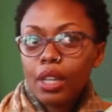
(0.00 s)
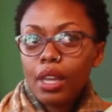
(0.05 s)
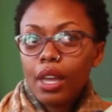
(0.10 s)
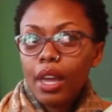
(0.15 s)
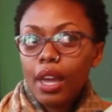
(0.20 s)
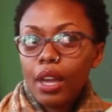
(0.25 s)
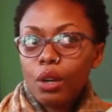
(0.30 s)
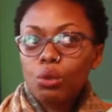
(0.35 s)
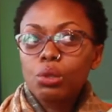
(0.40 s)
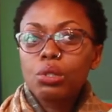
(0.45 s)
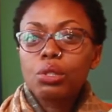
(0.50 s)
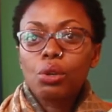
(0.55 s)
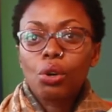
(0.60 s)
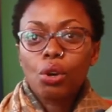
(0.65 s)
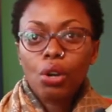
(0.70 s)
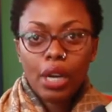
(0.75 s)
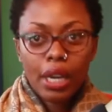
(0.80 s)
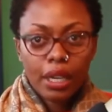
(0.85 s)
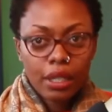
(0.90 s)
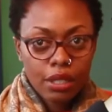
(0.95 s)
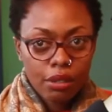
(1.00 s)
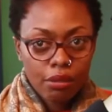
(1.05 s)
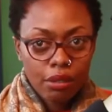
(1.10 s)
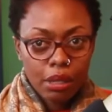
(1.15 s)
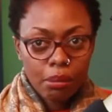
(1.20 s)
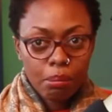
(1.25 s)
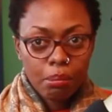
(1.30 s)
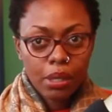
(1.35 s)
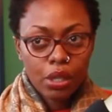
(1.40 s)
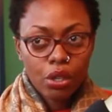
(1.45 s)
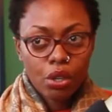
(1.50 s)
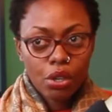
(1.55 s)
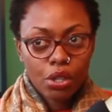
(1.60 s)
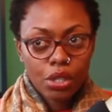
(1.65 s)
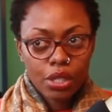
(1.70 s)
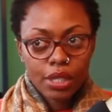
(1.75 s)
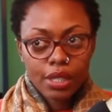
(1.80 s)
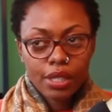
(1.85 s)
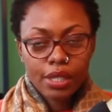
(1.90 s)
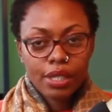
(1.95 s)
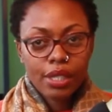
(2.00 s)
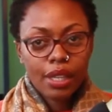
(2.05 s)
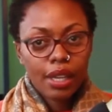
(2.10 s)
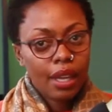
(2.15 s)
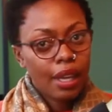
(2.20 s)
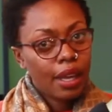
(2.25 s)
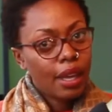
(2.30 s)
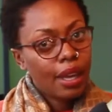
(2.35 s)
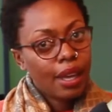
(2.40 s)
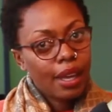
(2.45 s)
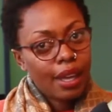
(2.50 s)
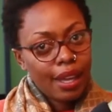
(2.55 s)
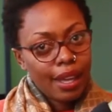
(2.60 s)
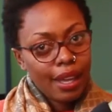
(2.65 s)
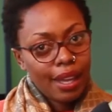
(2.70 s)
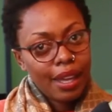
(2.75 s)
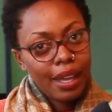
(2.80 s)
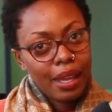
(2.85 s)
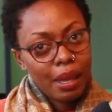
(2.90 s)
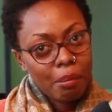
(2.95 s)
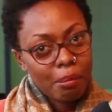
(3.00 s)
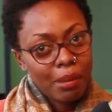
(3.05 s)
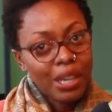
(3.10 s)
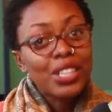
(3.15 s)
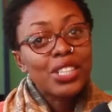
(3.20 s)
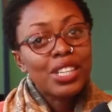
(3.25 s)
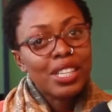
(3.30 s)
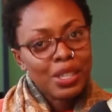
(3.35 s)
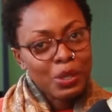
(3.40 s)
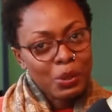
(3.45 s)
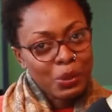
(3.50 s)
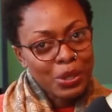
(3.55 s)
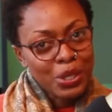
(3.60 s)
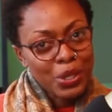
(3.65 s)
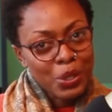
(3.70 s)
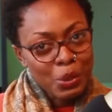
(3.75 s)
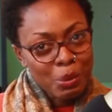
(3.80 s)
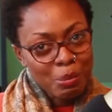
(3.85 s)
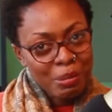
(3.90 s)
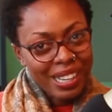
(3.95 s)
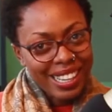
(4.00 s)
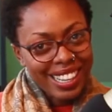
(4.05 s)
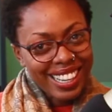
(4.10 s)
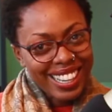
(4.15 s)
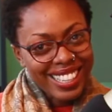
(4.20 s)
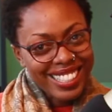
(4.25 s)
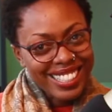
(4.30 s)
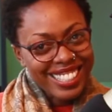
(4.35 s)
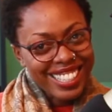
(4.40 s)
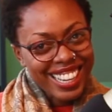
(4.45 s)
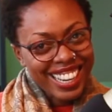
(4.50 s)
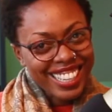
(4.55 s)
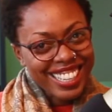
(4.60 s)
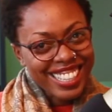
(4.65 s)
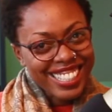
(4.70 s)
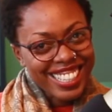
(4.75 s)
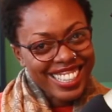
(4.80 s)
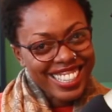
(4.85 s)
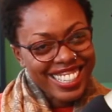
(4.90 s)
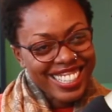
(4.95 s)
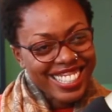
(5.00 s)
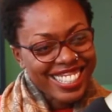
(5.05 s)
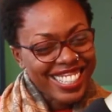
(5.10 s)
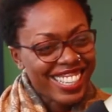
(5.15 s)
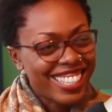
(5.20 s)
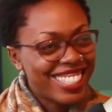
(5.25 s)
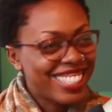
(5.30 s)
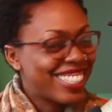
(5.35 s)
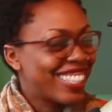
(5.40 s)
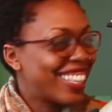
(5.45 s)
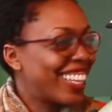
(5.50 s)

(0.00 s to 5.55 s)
and also collectively, because maisha ni kujituma, as Dan Aceda says.